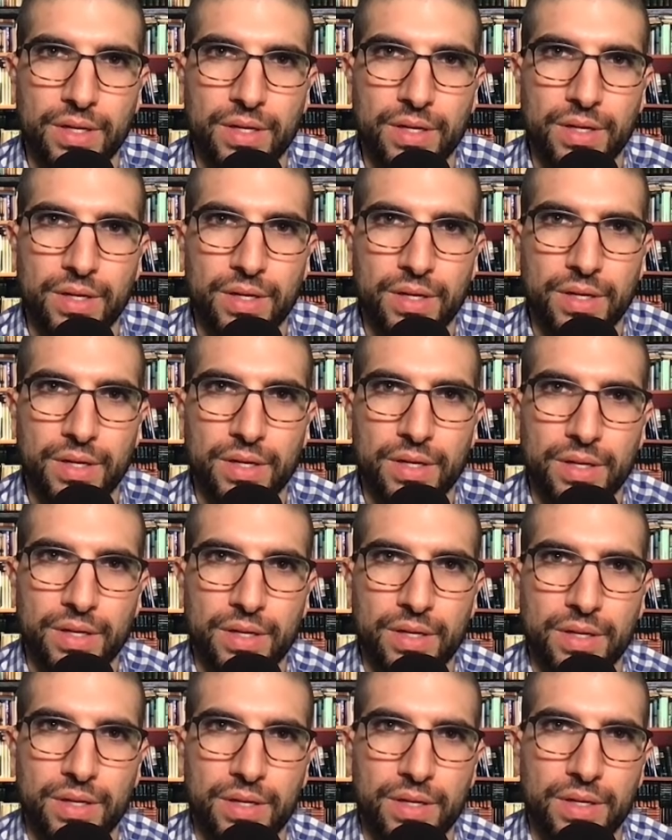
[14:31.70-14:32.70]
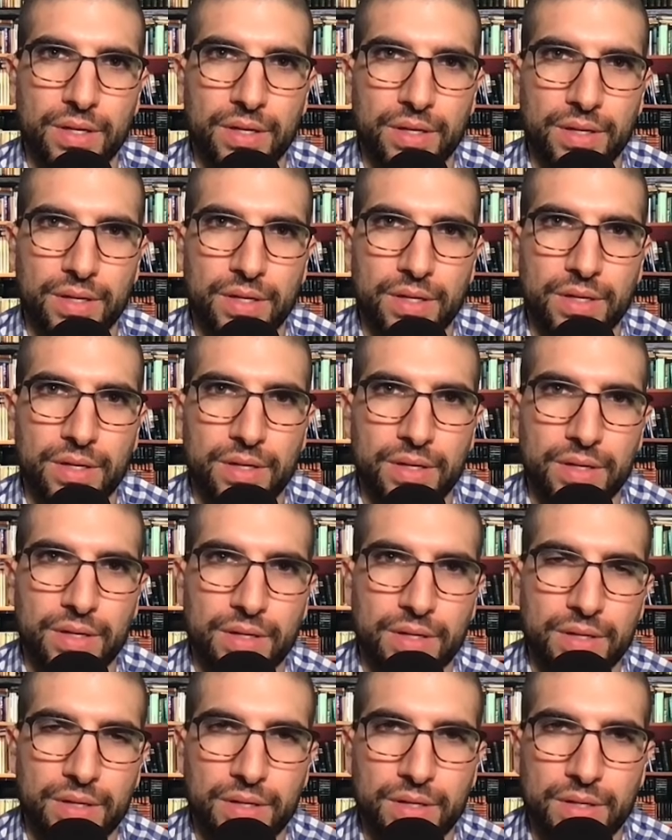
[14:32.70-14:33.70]

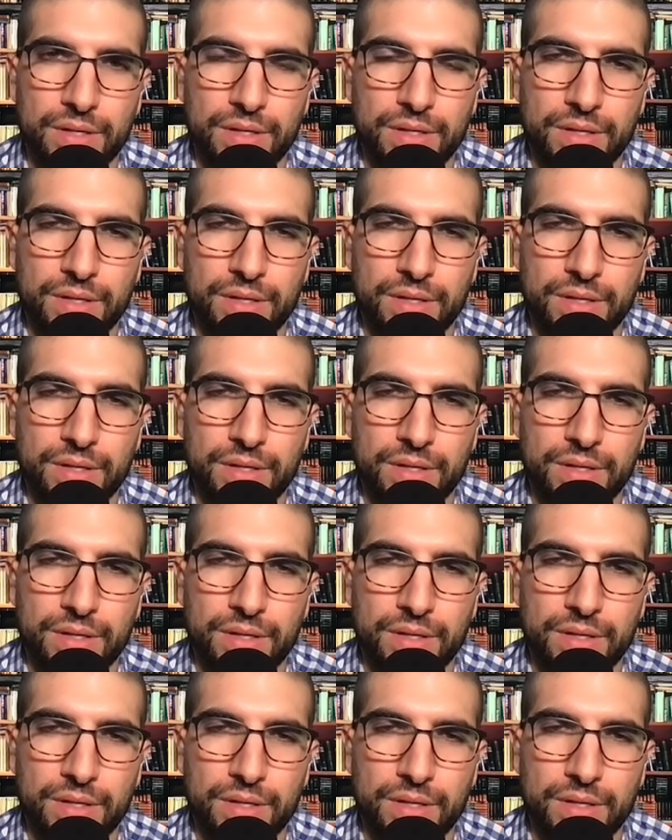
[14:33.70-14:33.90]
No words are spoken by the person on screen.